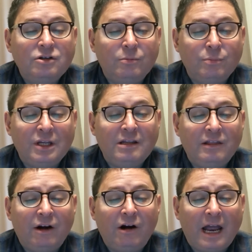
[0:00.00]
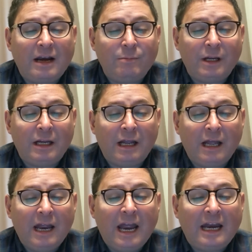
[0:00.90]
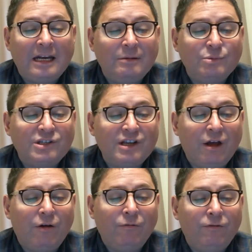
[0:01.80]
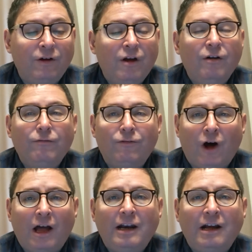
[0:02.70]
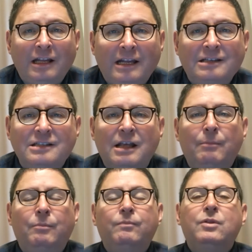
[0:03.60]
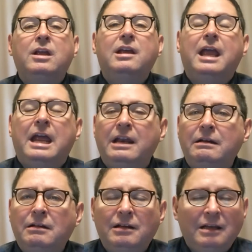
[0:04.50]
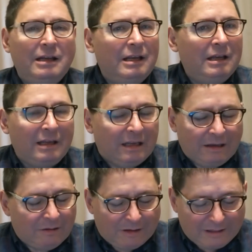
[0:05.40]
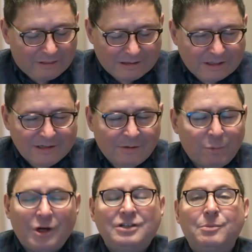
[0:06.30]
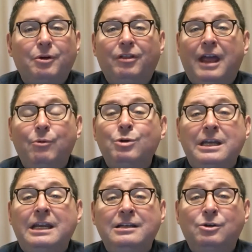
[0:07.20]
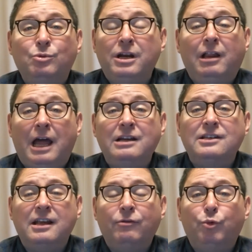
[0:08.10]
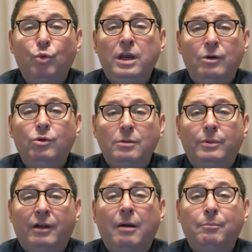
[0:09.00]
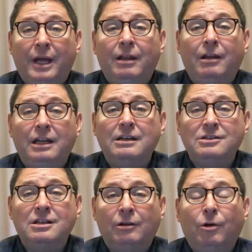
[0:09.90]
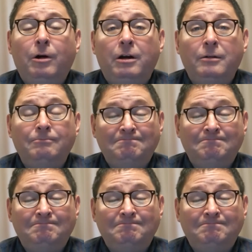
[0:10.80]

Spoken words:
to be their enemy, and himself fought against them. And this is a principle that we need to realize. If we rebel against the Lord,